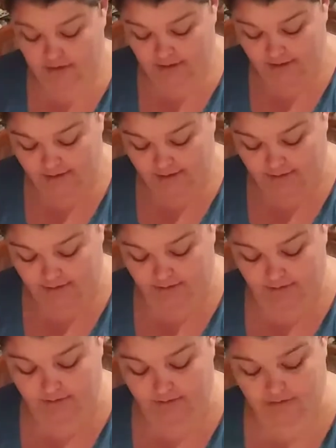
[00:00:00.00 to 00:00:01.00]
it's
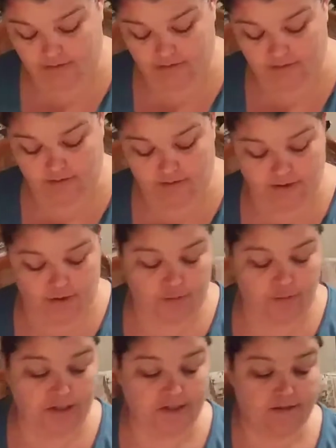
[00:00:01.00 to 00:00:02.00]
a little
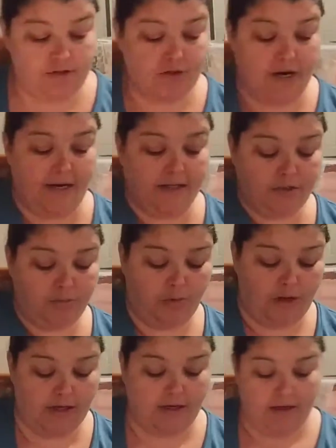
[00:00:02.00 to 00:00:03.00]
bit strange.
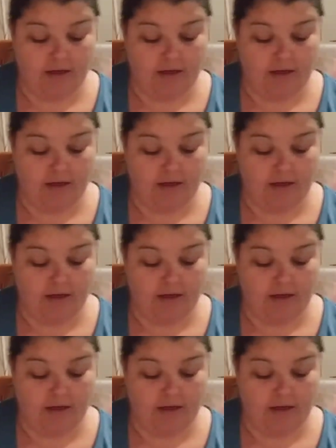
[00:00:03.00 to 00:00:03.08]
But